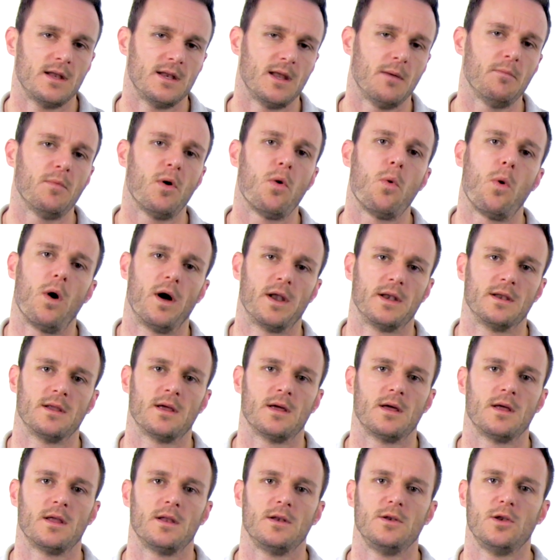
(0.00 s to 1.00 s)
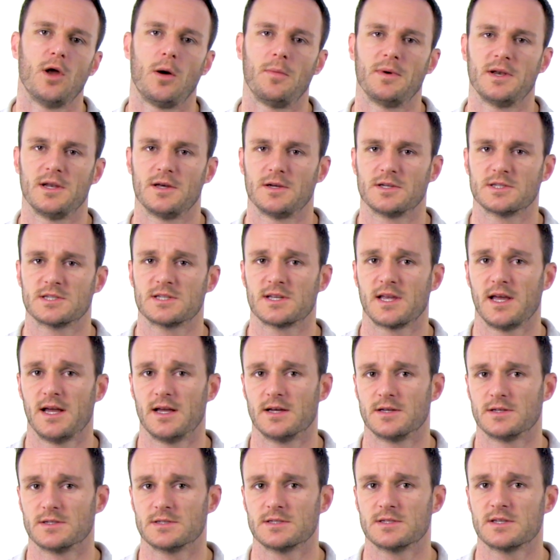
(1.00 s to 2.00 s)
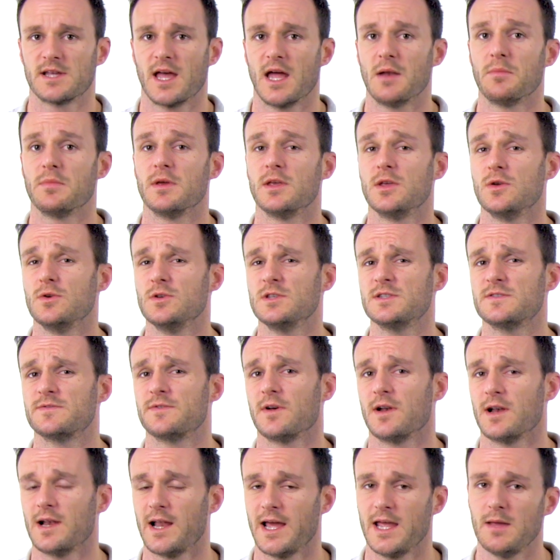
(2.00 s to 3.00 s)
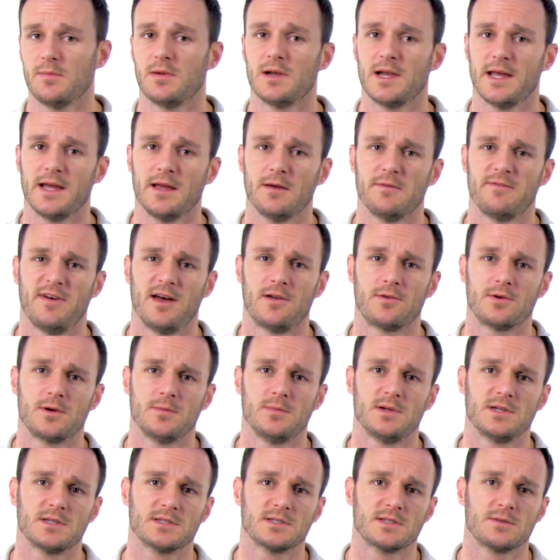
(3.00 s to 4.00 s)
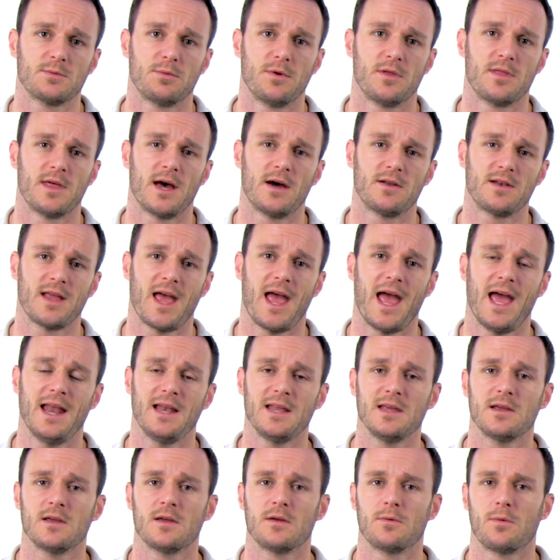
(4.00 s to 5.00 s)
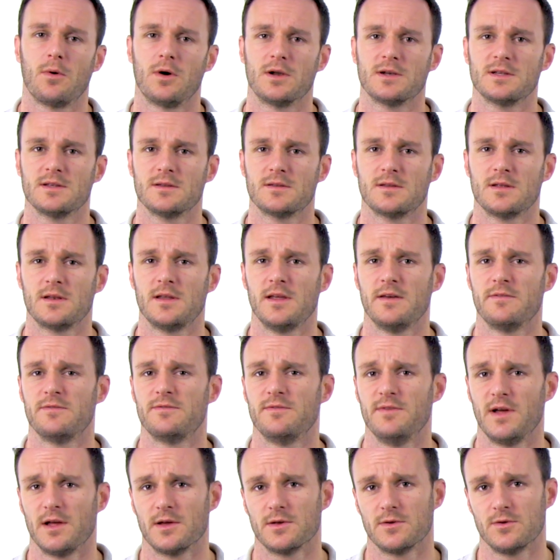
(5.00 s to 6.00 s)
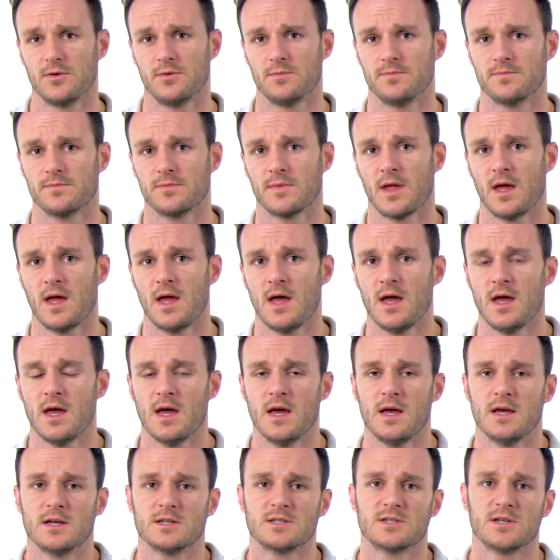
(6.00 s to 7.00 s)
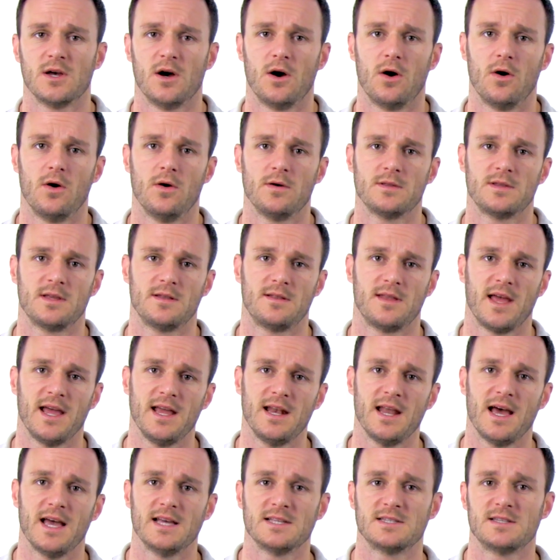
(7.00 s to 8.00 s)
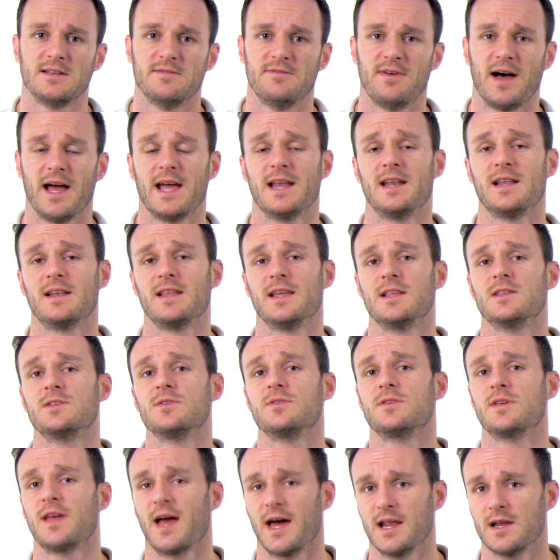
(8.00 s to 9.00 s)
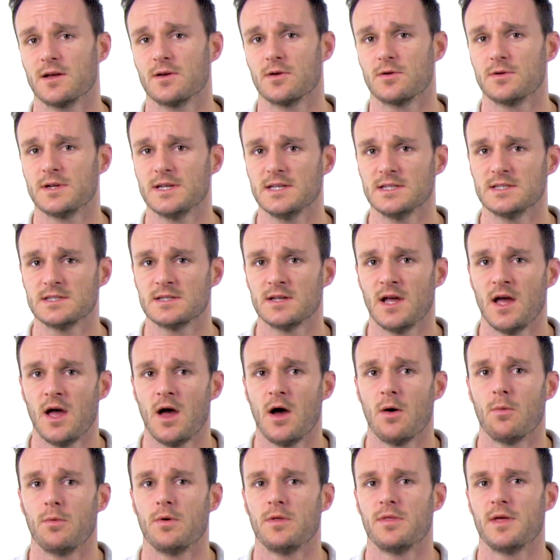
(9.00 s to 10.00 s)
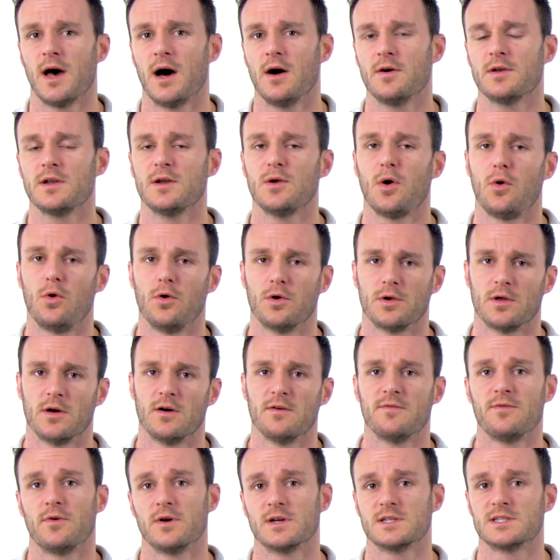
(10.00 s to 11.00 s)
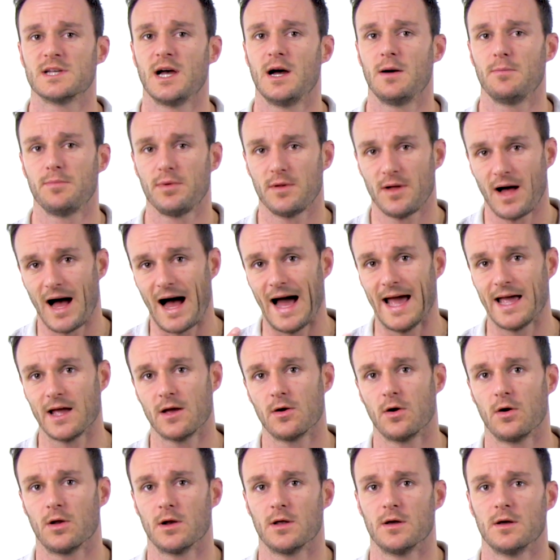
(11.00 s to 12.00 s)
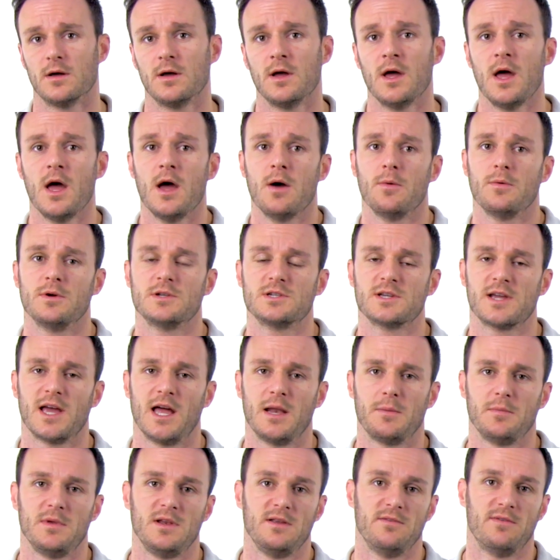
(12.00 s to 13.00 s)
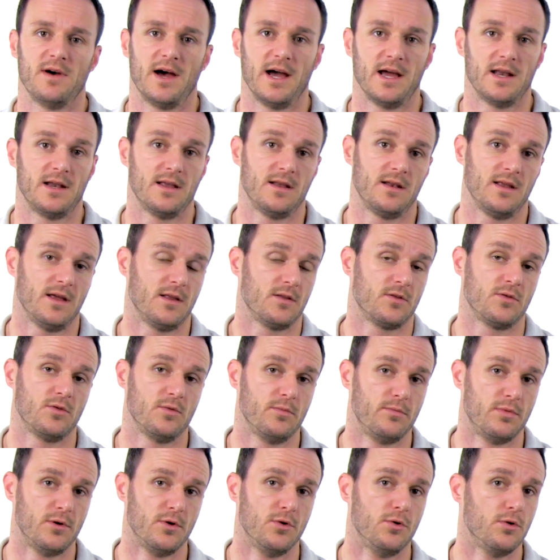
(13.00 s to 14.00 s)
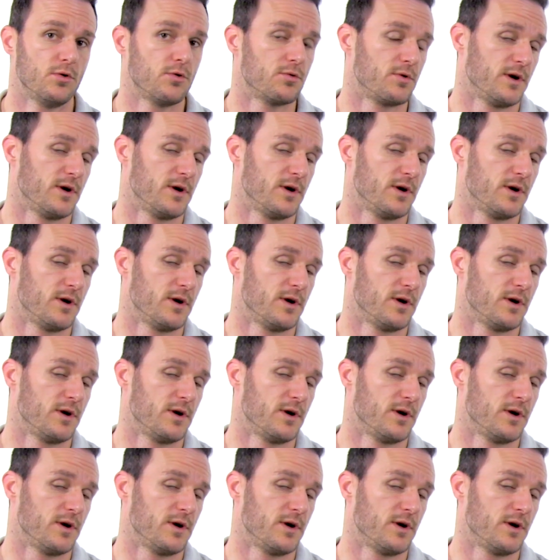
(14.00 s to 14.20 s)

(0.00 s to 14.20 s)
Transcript: Number one, nominal scales can be used for labeling variables without any quantitative value. So the data is divided into categories without an order, for example, eye color, which can be divided into blue,